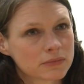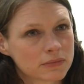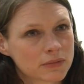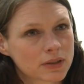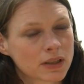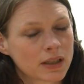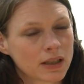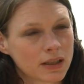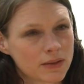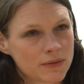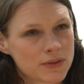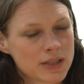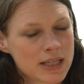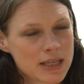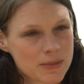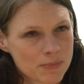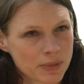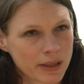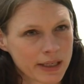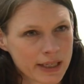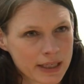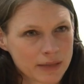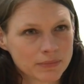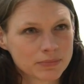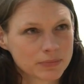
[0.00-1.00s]
kind of
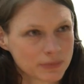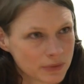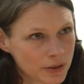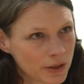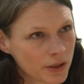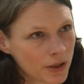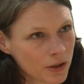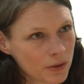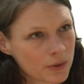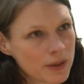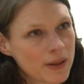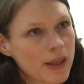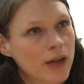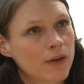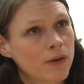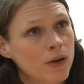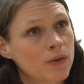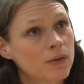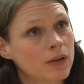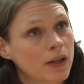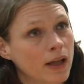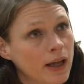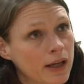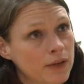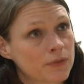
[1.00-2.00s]
deeply, you know, in their
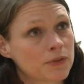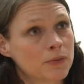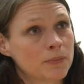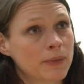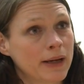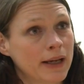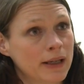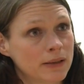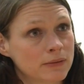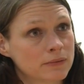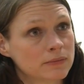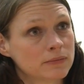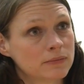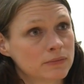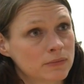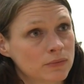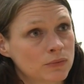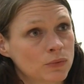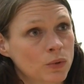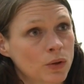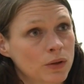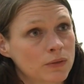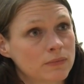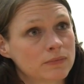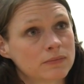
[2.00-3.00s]
own life about
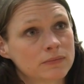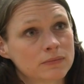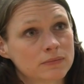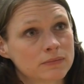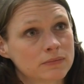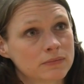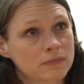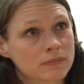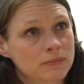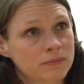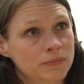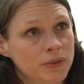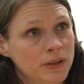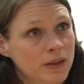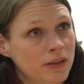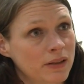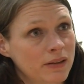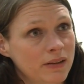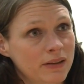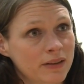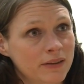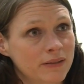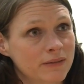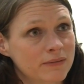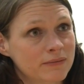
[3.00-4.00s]
what
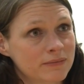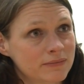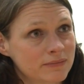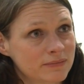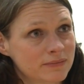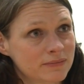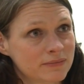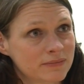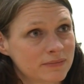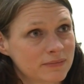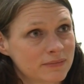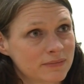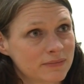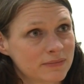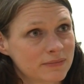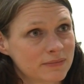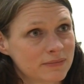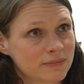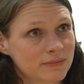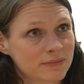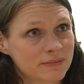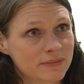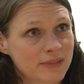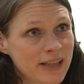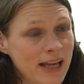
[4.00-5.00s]
birth and
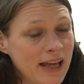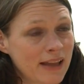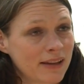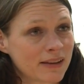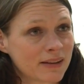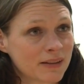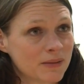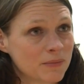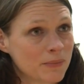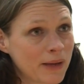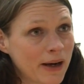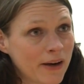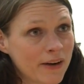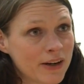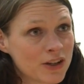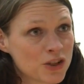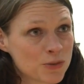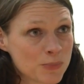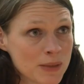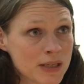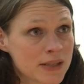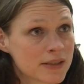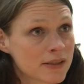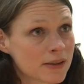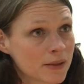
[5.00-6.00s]
death and
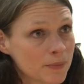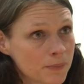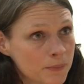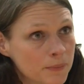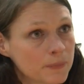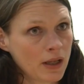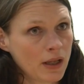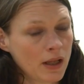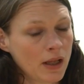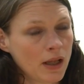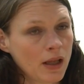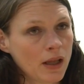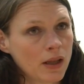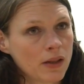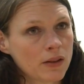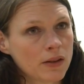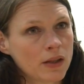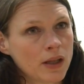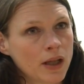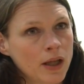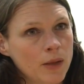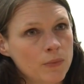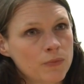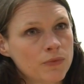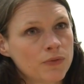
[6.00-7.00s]
marriage mean to them.
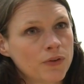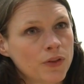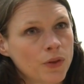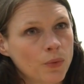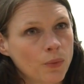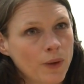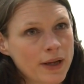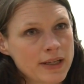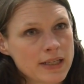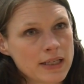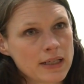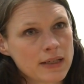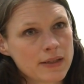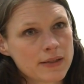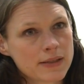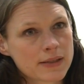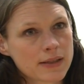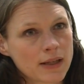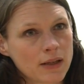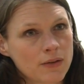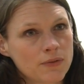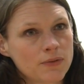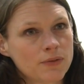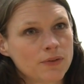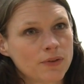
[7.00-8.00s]
For the weddings
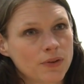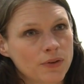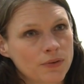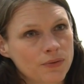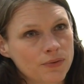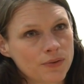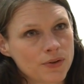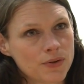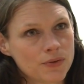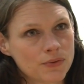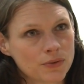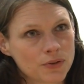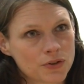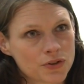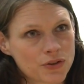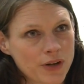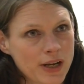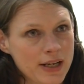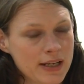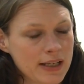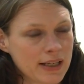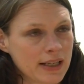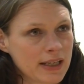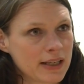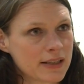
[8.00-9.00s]
and for the funeral
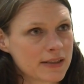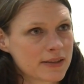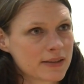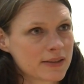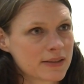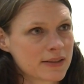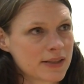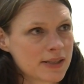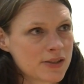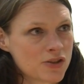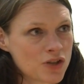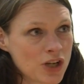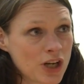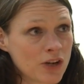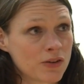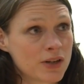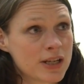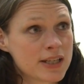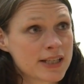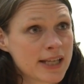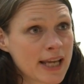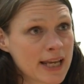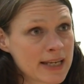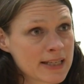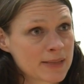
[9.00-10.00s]
training, it
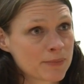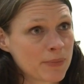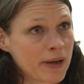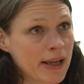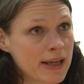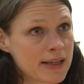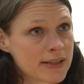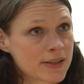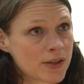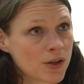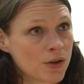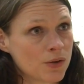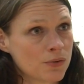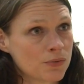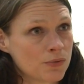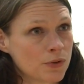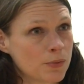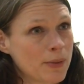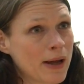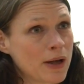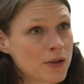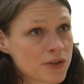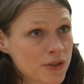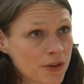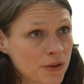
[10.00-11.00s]
generally takes place over
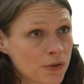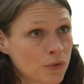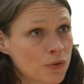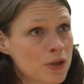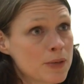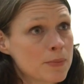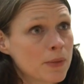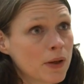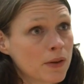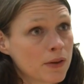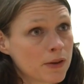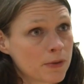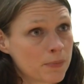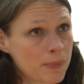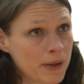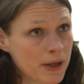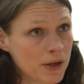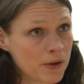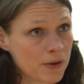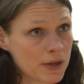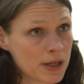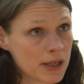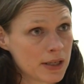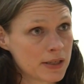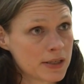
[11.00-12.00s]
about a 3-month
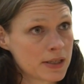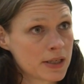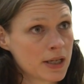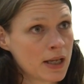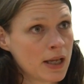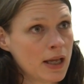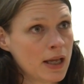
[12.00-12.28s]
period,